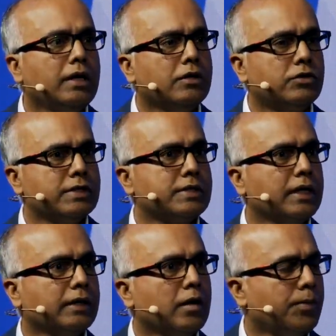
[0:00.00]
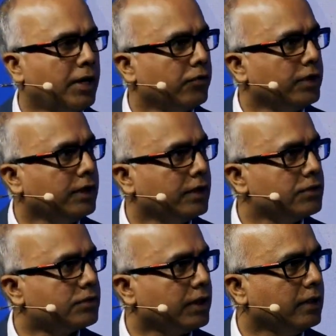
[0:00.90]
addressing that part of the
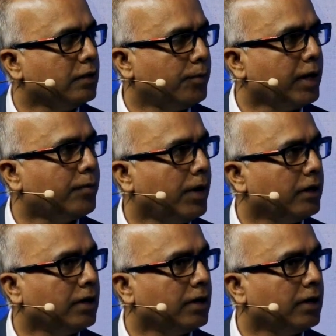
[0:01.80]
industry, the big part.